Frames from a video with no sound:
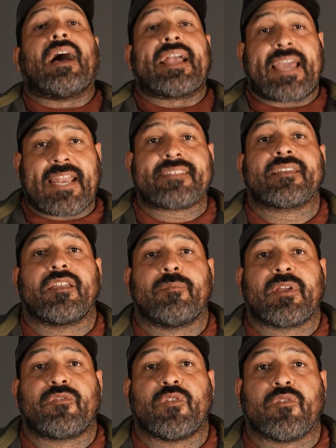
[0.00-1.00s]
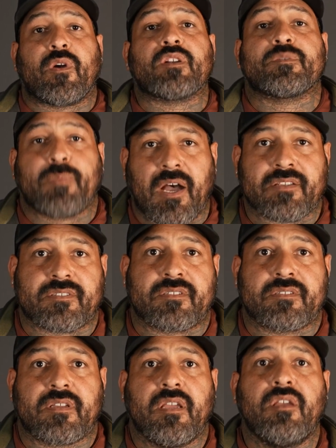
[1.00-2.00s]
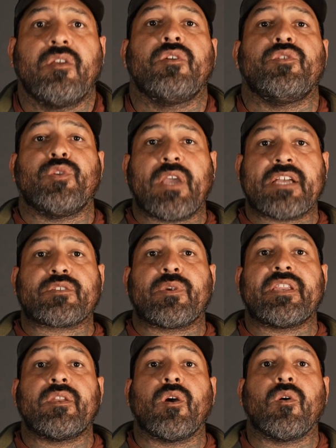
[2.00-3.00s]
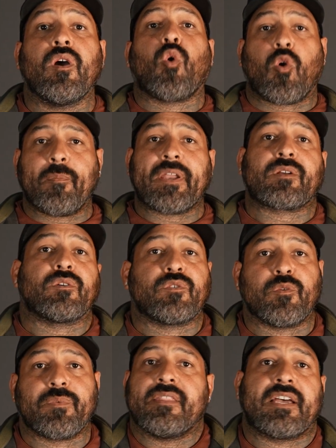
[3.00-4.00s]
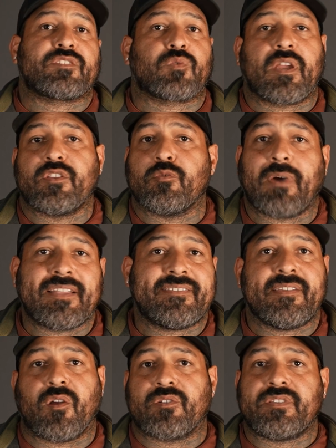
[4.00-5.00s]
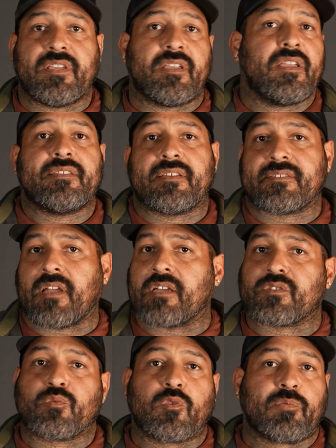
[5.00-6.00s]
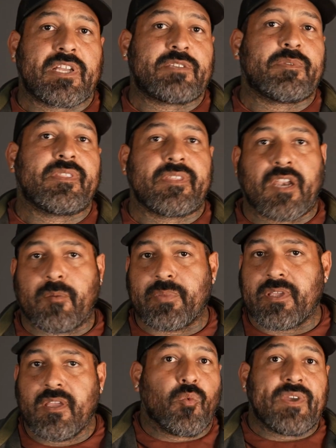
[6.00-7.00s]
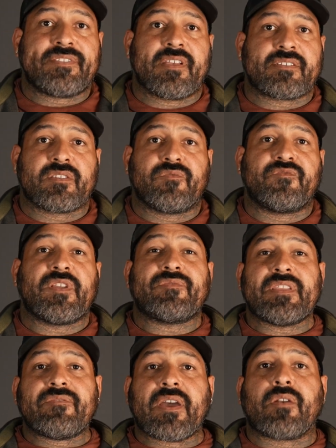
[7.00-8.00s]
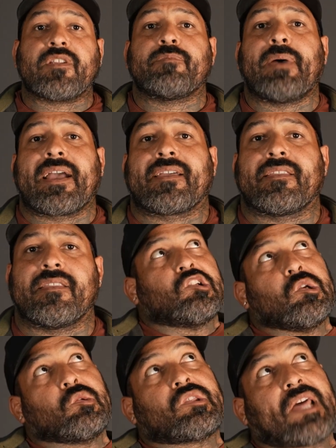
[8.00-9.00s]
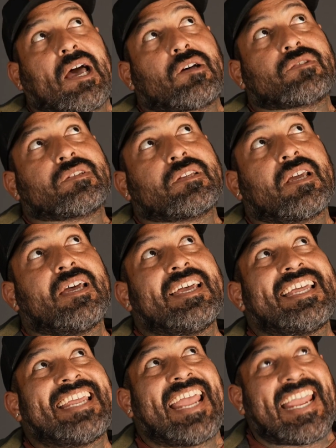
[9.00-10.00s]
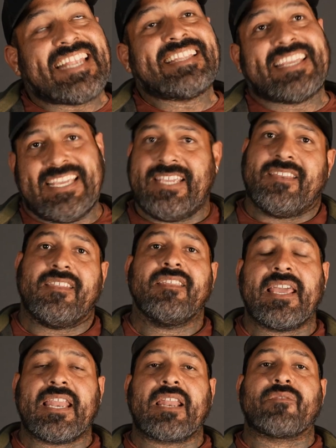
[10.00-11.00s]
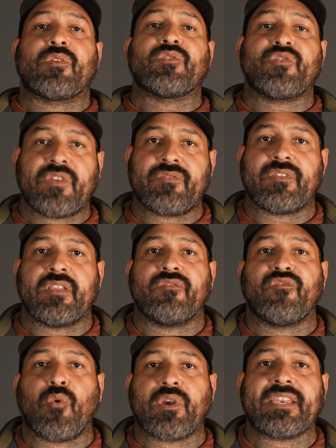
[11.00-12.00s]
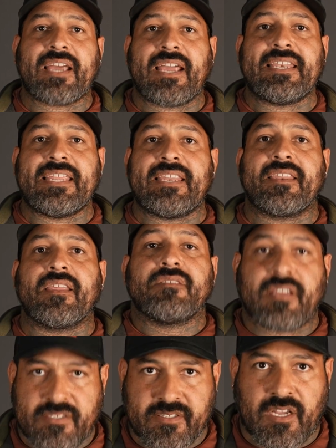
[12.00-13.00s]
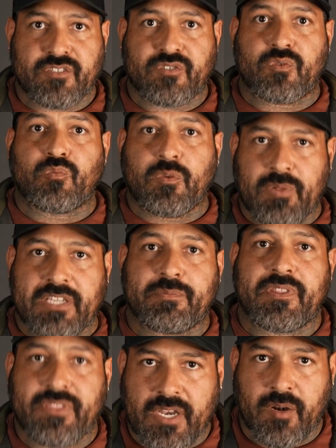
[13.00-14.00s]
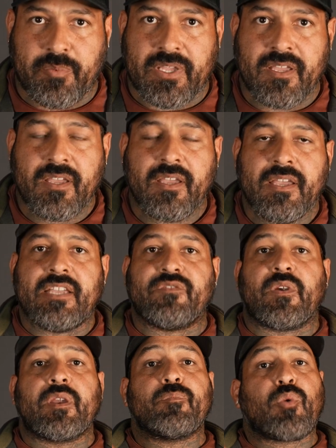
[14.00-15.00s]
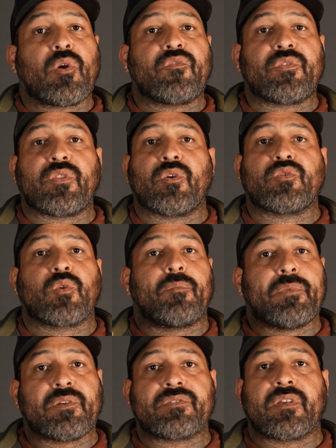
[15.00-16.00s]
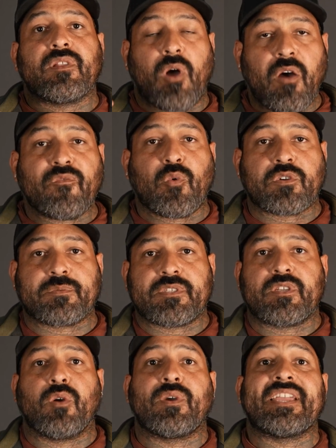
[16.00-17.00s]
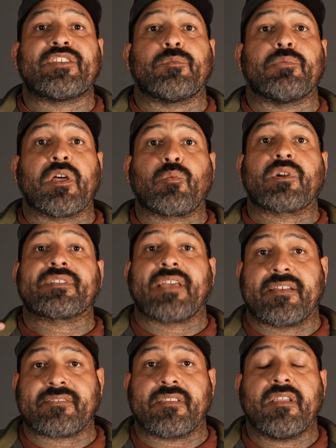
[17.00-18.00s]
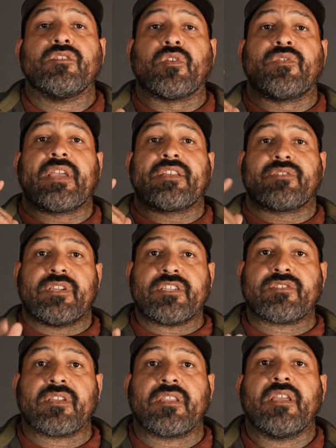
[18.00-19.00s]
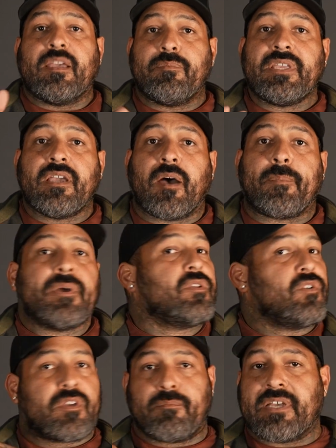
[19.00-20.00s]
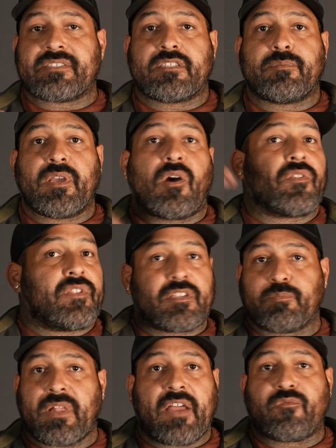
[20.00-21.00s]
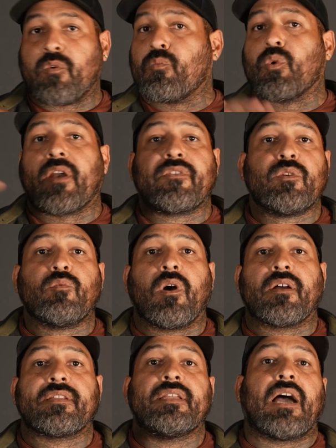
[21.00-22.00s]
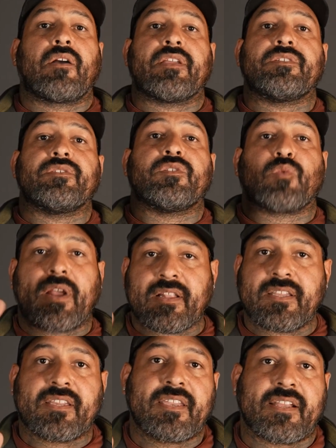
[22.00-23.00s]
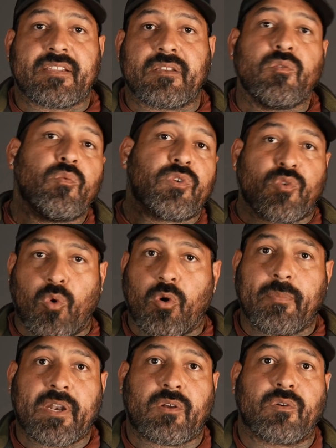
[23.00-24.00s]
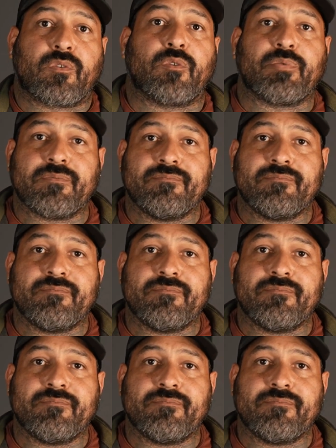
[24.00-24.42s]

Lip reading: I got to tell you about a few of our sponsors. You guys already know Core Medical Group. That's where I do my TRT, testosterone replacement therapy. We tested 50 veterans back in 2018, and out of those 50, 49 needed testosterone replacement therapy. It's very important for those who are military and law enforcement to go and get your blood work tested. So if you guys are interested, hit me up. You can message me on this platform, wherever you want. I'll get you directly connected with Core Medical Group.